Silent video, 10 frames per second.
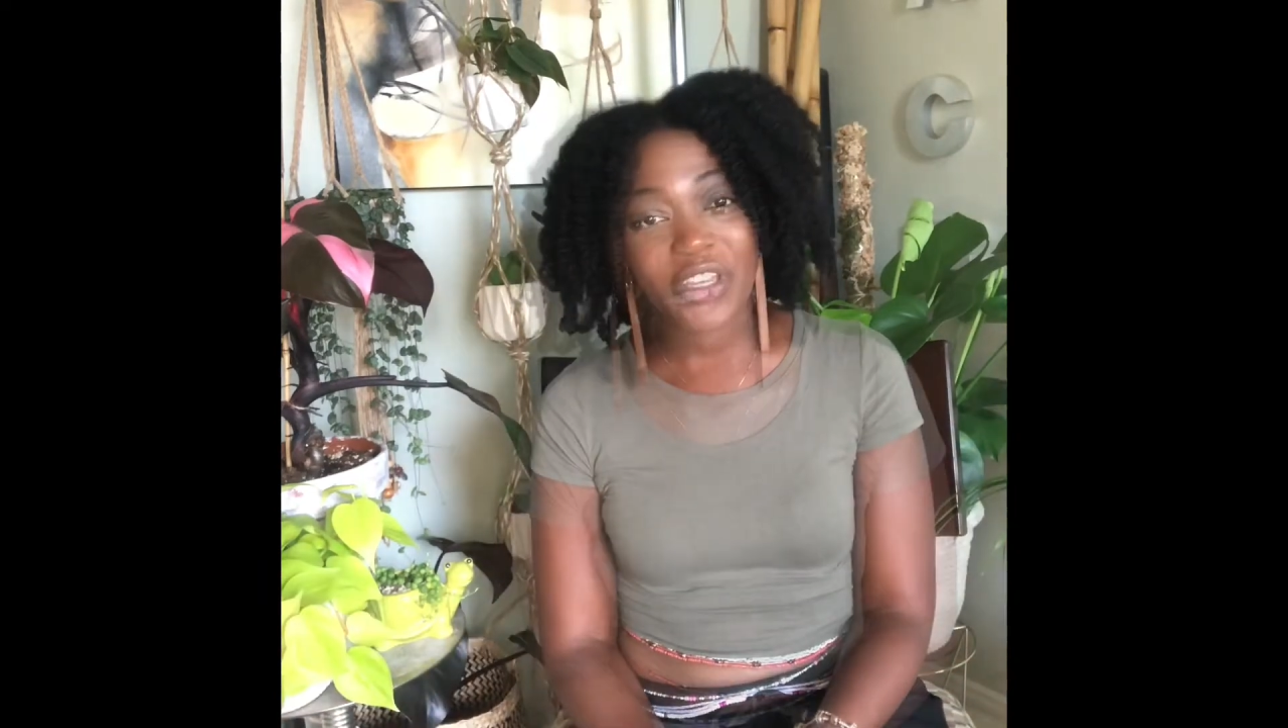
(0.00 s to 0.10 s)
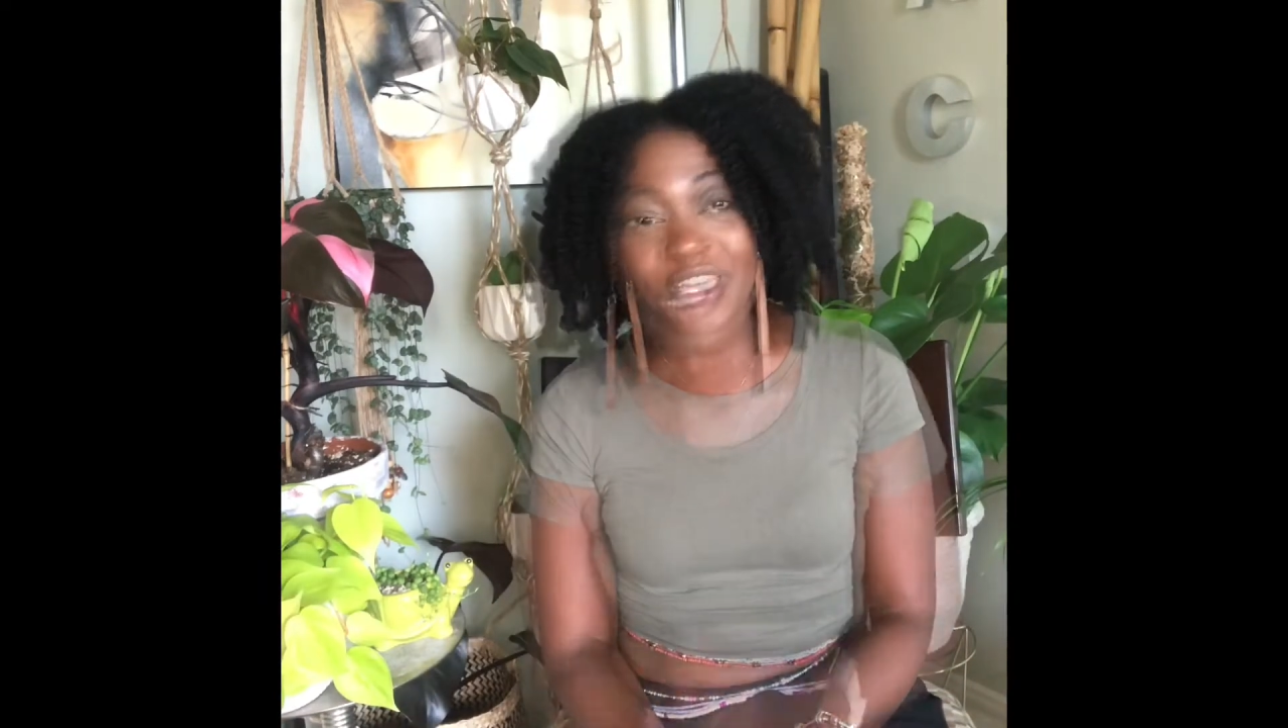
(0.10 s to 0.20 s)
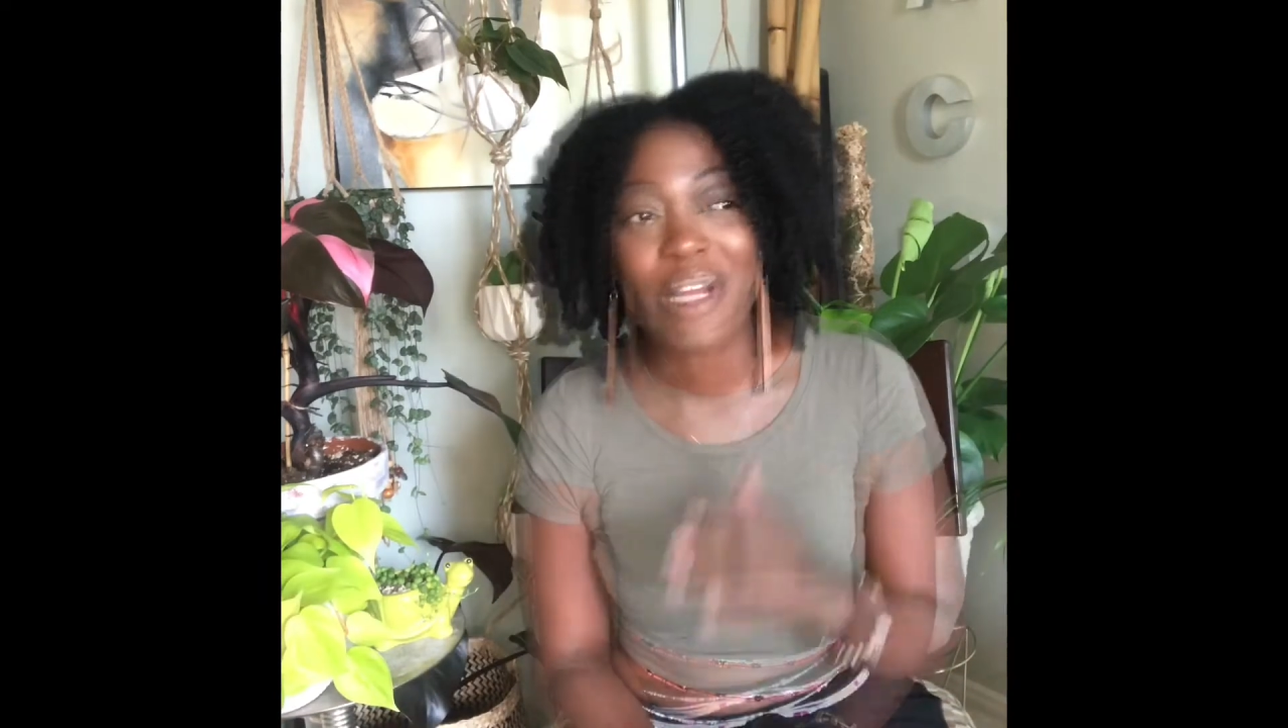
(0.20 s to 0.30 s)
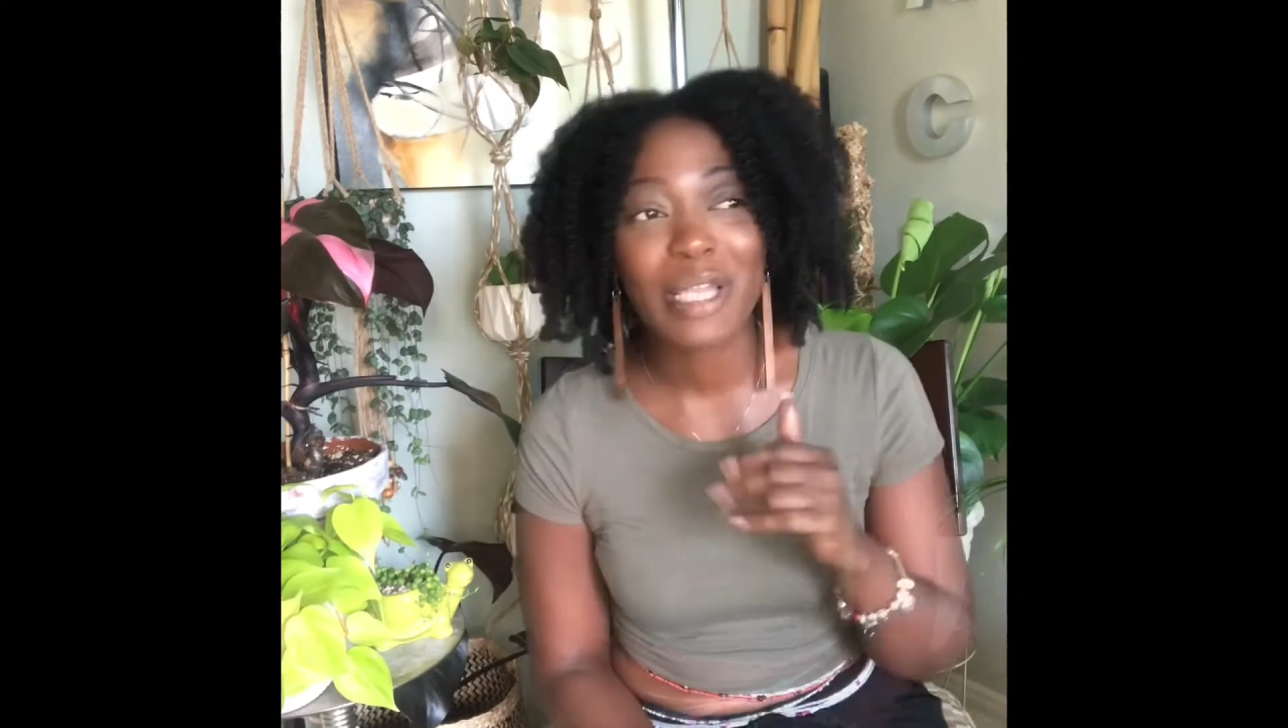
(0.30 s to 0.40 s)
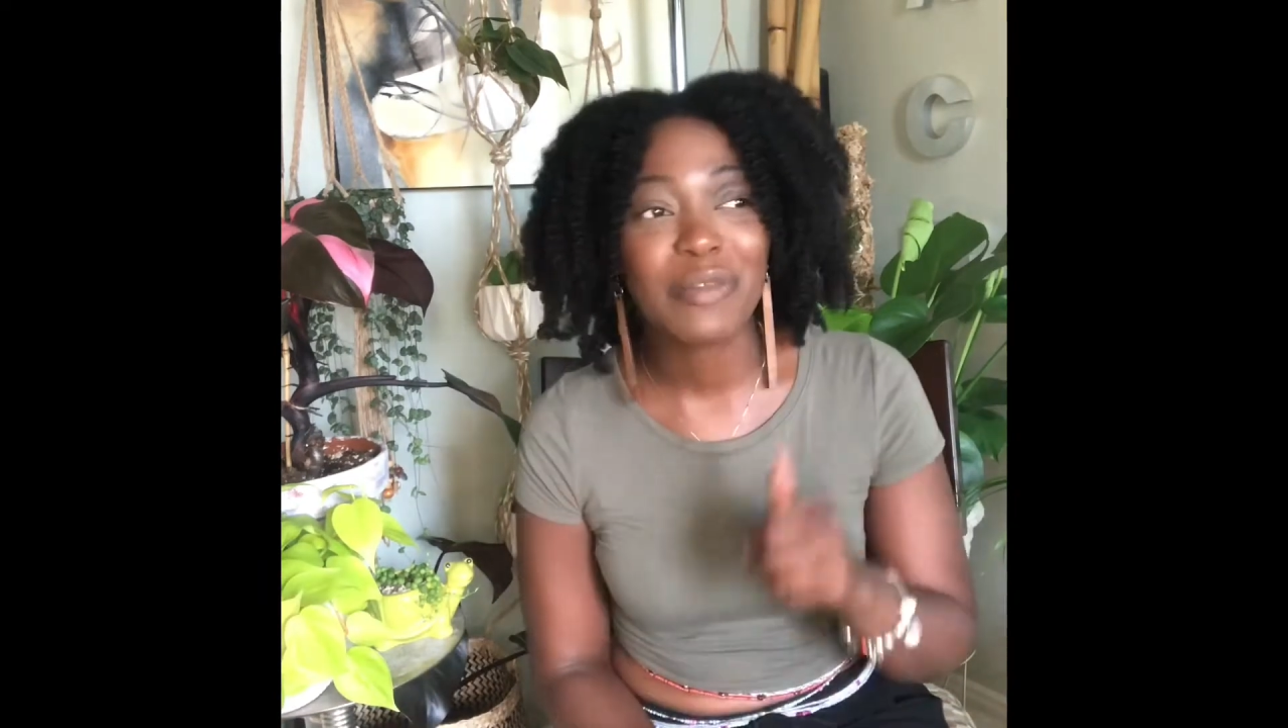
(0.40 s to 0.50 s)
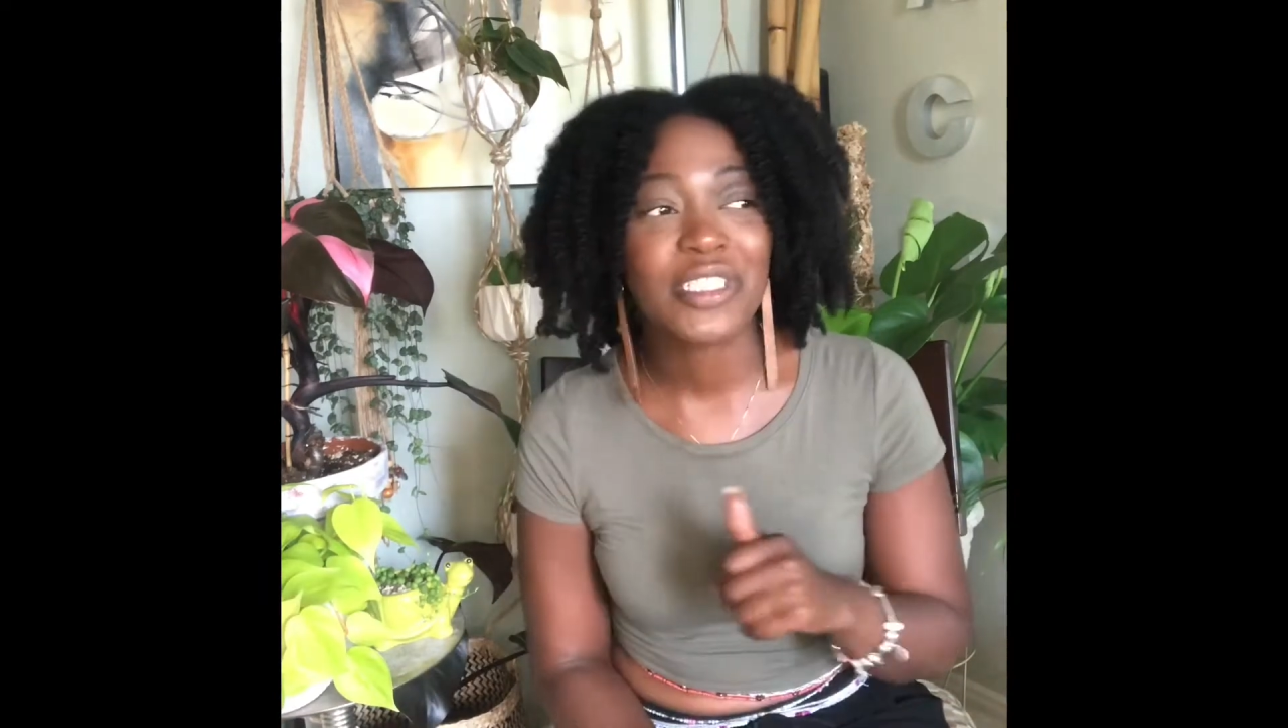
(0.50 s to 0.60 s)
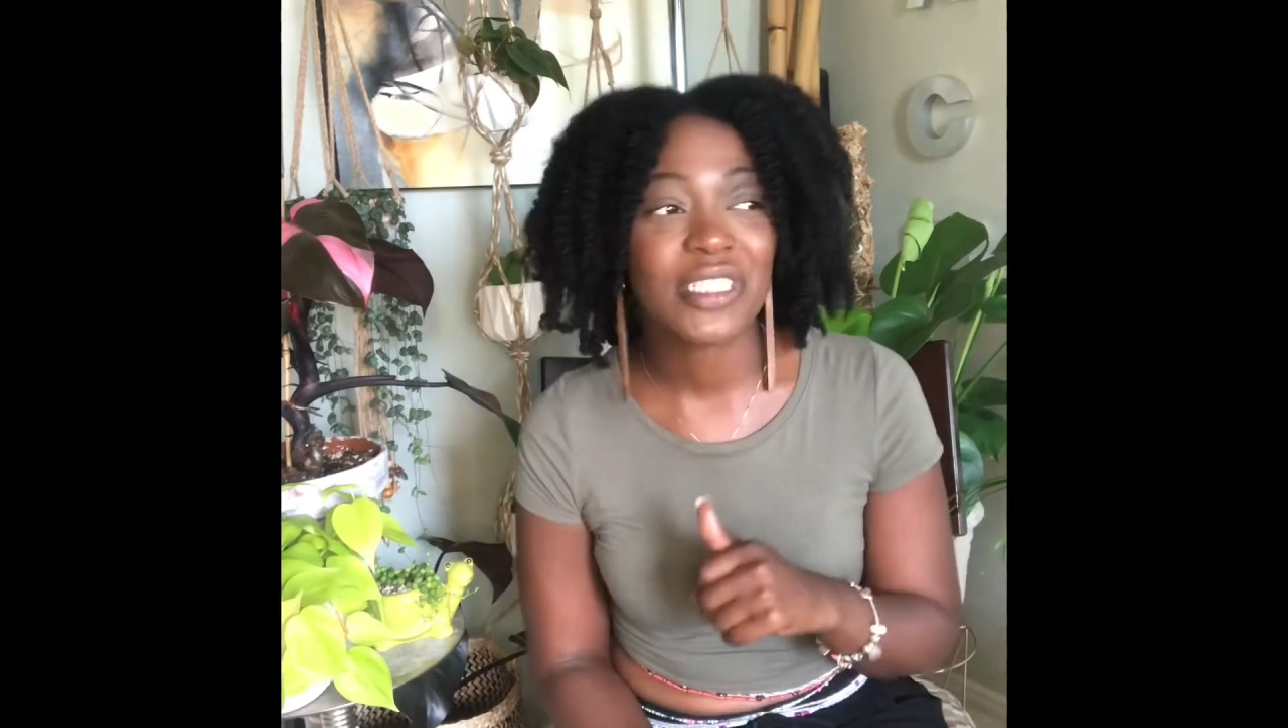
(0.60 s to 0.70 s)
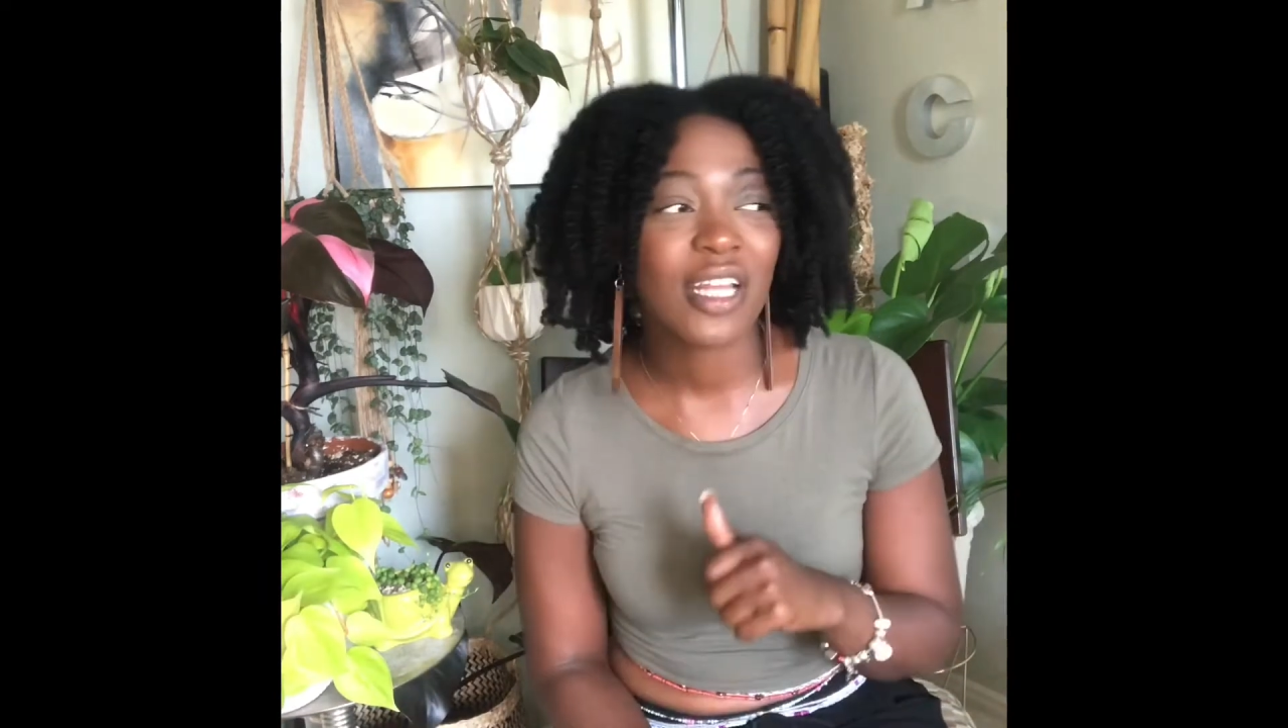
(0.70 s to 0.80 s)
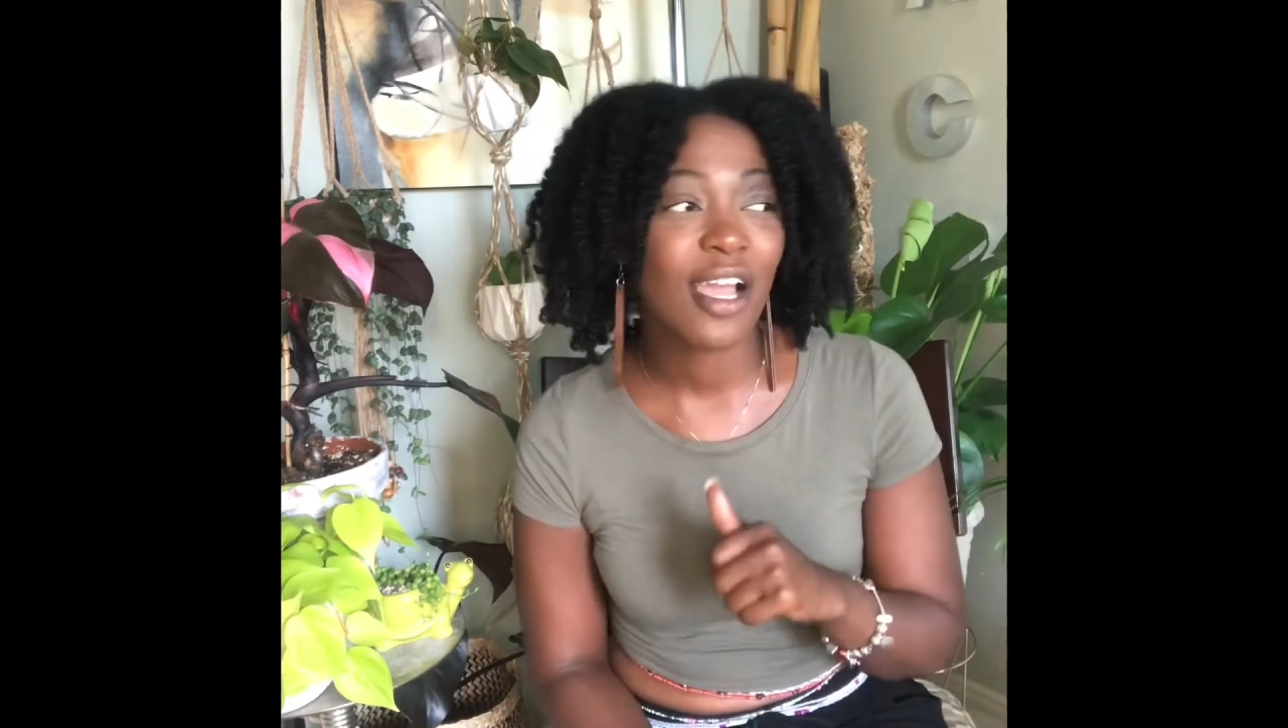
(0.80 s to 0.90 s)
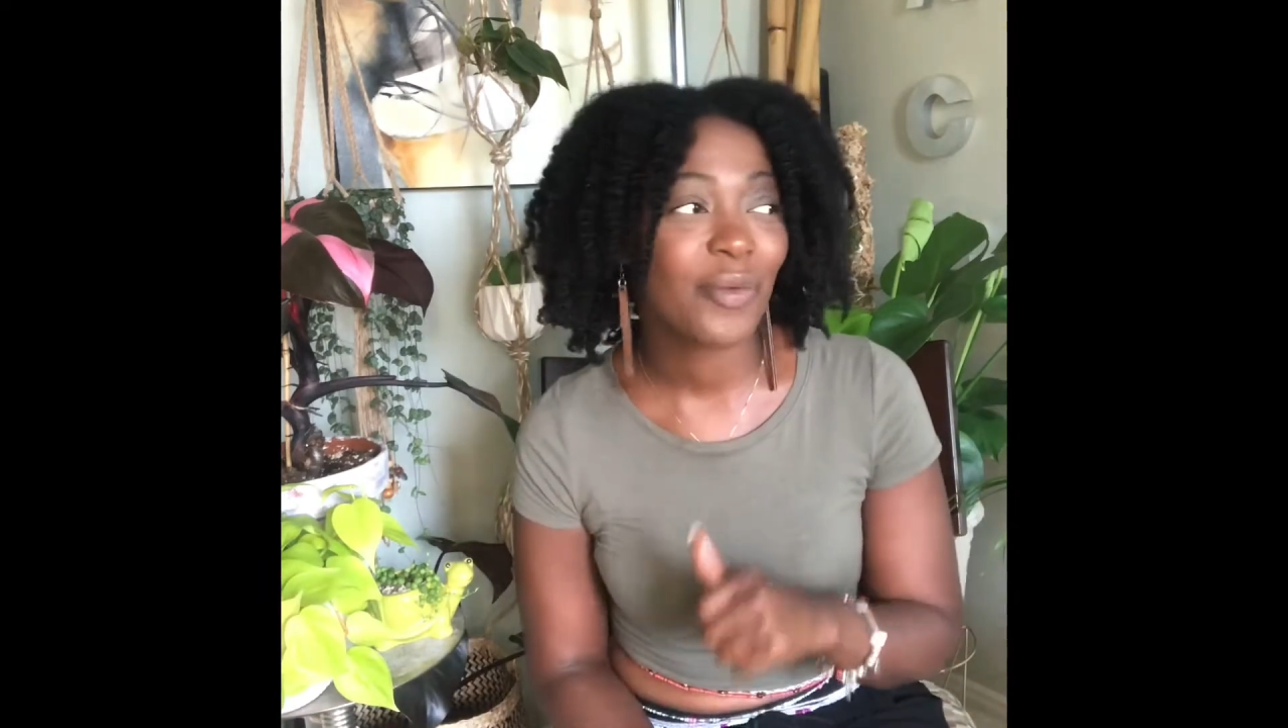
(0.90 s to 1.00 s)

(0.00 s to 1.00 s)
Sorry, I'm just not